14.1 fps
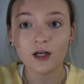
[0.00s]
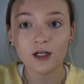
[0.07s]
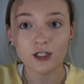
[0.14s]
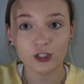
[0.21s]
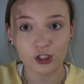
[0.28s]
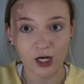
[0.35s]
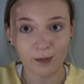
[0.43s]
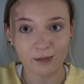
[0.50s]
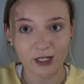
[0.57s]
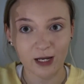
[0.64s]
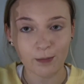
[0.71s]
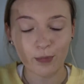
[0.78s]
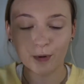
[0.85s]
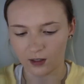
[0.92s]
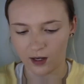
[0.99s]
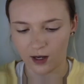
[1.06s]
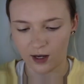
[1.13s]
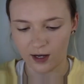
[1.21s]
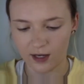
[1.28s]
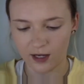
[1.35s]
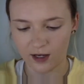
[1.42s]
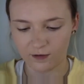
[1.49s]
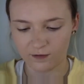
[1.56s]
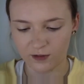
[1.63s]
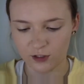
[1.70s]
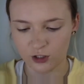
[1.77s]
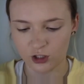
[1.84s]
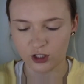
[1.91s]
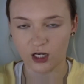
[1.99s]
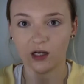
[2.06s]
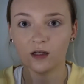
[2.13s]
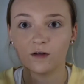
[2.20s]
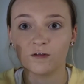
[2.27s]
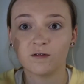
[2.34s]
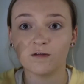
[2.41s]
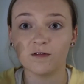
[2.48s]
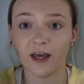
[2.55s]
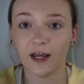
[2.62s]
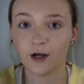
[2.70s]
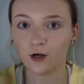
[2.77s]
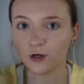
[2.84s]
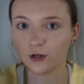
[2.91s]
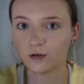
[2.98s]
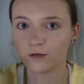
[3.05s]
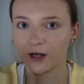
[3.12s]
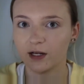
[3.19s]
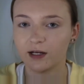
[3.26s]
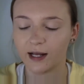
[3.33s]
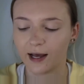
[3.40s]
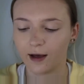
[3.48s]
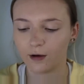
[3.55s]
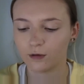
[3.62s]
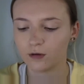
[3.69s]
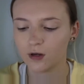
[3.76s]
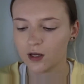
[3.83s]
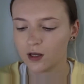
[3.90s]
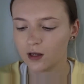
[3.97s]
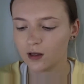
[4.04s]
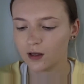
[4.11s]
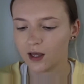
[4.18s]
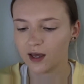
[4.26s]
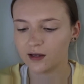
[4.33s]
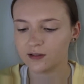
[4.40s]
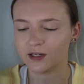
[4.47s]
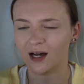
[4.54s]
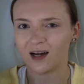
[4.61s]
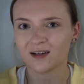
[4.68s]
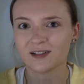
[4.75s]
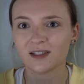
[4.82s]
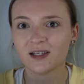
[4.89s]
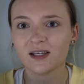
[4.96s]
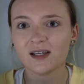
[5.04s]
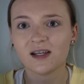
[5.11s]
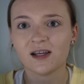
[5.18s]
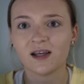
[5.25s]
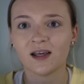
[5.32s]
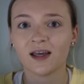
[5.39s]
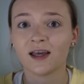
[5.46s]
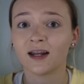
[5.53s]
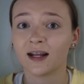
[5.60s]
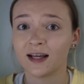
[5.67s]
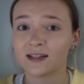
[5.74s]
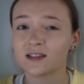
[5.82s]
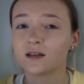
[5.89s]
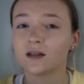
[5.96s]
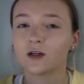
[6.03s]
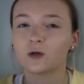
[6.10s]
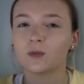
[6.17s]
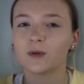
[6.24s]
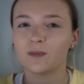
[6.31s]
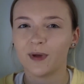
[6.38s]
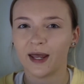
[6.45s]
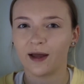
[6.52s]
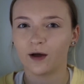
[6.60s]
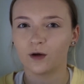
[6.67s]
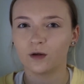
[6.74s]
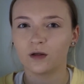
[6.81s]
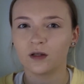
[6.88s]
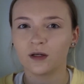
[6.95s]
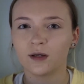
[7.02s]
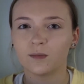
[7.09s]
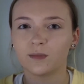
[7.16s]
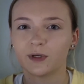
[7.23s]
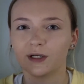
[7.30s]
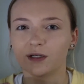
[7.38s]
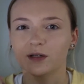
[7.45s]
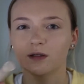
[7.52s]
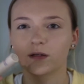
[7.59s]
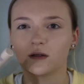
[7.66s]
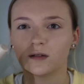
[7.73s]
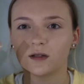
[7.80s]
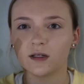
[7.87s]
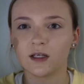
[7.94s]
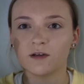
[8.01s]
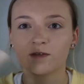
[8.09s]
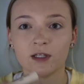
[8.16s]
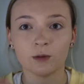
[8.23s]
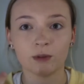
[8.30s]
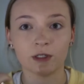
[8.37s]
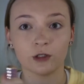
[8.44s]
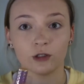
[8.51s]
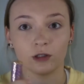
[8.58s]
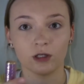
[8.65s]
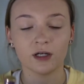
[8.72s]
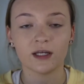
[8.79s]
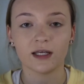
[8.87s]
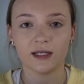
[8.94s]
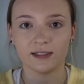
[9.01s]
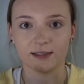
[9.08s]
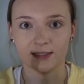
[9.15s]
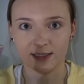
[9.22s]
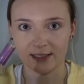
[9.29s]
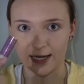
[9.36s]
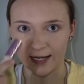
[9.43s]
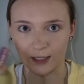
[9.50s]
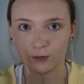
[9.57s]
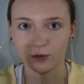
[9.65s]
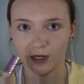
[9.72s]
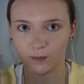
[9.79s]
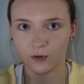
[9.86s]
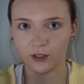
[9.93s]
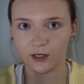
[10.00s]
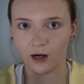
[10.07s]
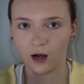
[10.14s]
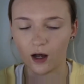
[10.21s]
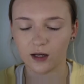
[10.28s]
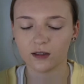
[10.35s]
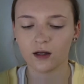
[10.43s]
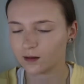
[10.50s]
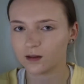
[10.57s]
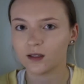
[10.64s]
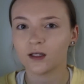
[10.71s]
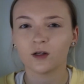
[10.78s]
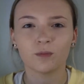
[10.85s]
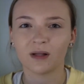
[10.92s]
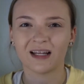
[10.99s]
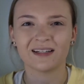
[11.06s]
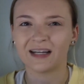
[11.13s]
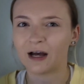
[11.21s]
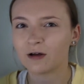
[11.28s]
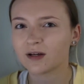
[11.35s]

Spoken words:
Shape Tape. I have the shade Fair right now, and honestly it is a little bit pale, but even though it'll look insane when I put it on, it'll blend out